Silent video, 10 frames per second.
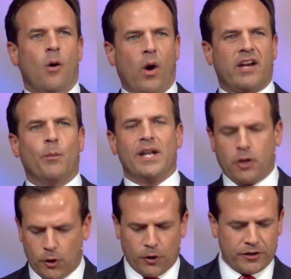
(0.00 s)
What can we
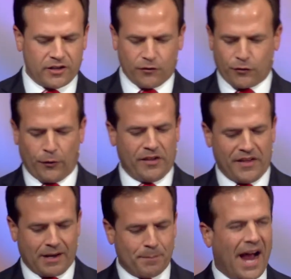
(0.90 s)
learn concerning
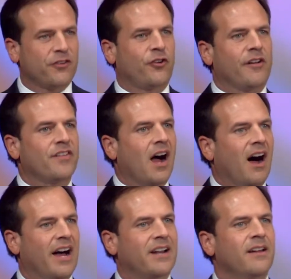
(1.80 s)
the compassion of
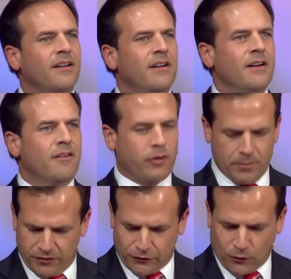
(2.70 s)
God
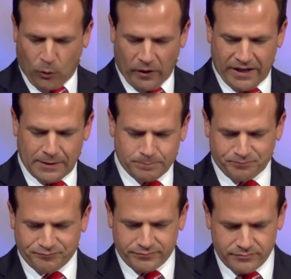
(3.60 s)
from this story?
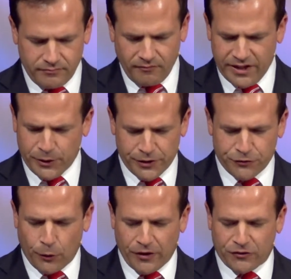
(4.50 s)
here in
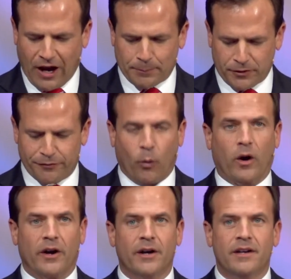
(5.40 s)
Jonah chapter
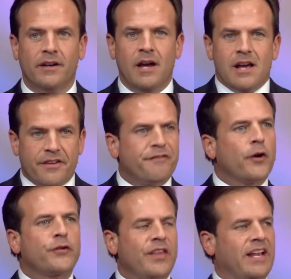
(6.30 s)
4. The
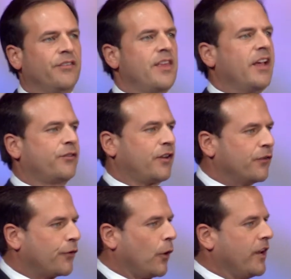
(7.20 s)
first thing is this
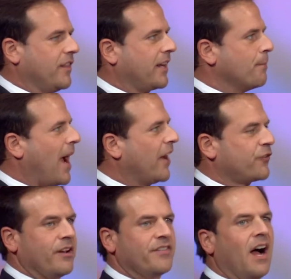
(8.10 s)
concerning the
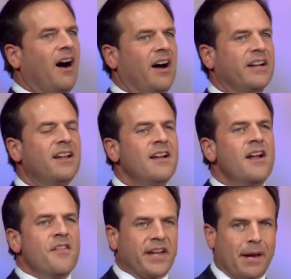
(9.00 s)
compassion of God.
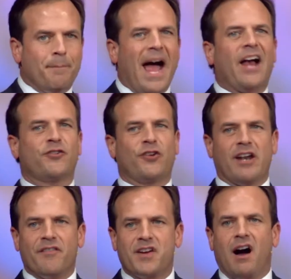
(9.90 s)
The compassion
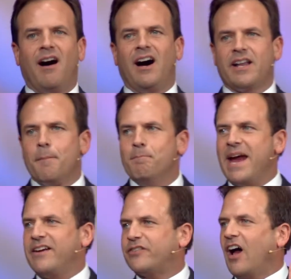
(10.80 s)
of God
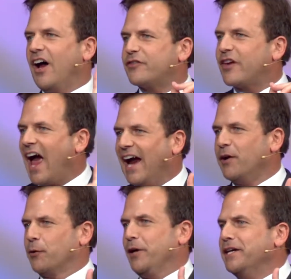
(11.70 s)
makes us
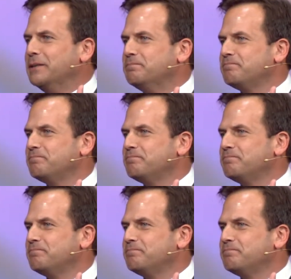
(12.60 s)
angry.